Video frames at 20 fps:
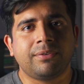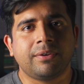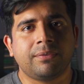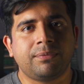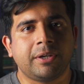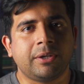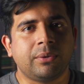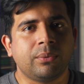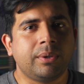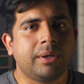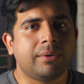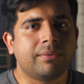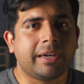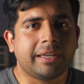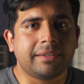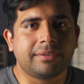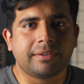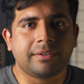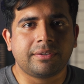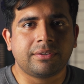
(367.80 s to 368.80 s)
A52
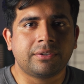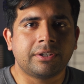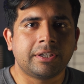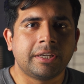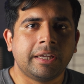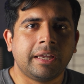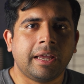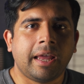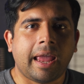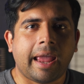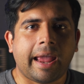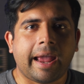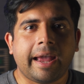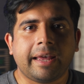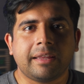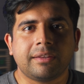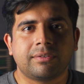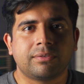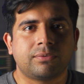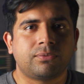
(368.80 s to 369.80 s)
devices.
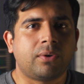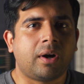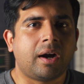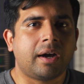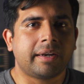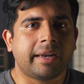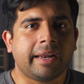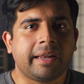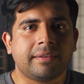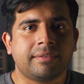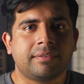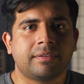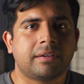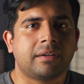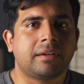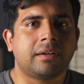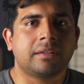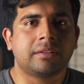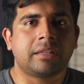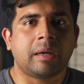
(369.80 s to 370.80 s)
As far as
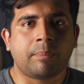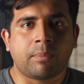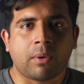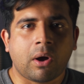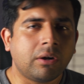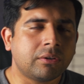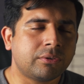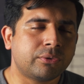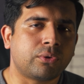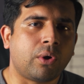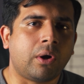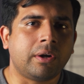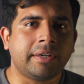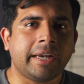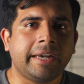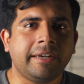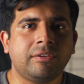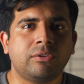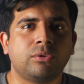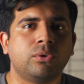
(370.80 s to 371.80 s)
the box
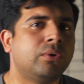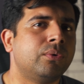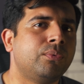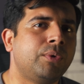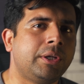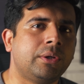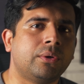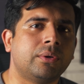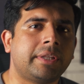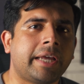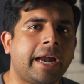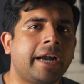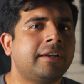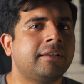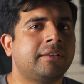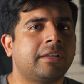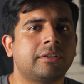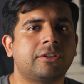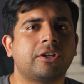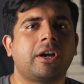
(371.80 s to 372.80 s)
contents go, we know
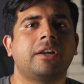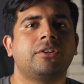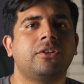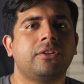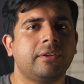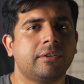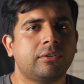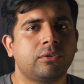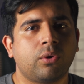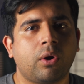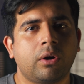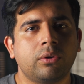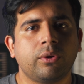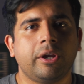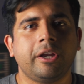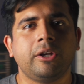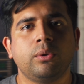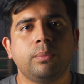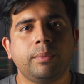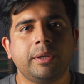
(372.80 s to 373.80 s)
that the charger is not
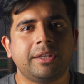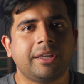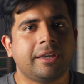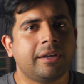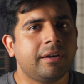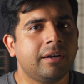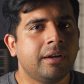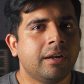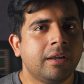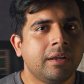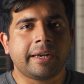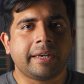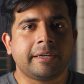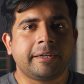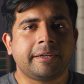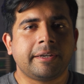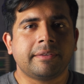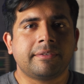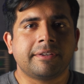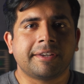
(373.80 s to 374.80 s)
going to be there, and
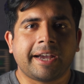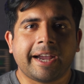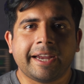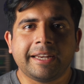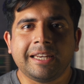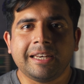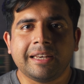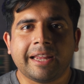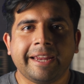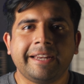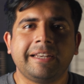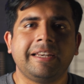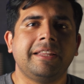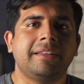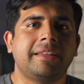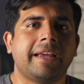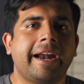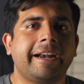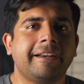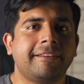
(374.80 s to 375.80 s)
it is highly likely
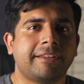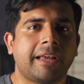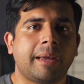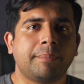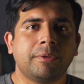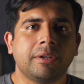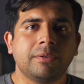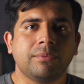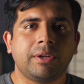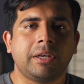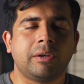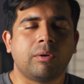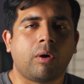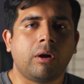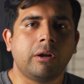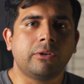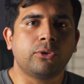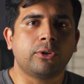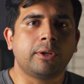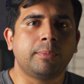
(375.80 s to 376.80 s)
that Samsung will
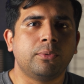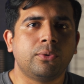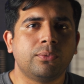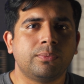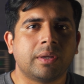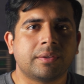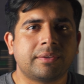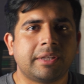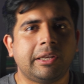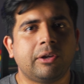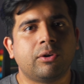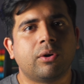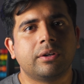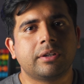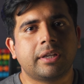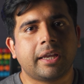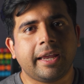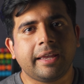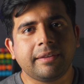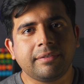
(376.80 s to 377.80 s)
also remove the
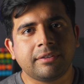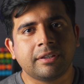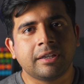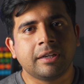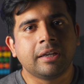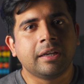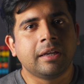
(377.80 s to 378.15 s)
silicone case.